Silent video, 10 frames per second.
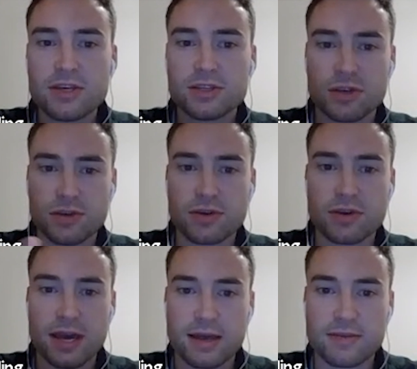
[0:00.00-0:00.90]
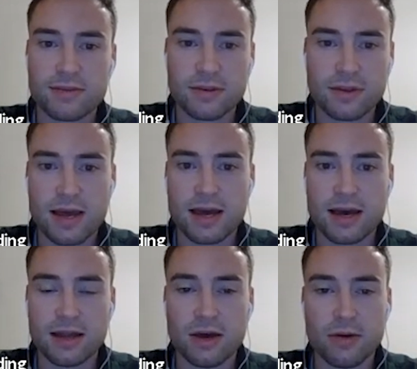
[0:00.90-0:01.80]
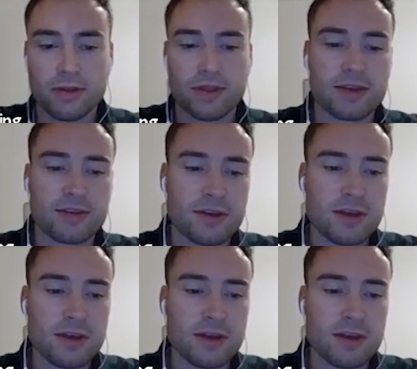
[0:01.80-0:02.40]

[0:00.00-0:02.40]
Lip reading: so you can get a loan on that.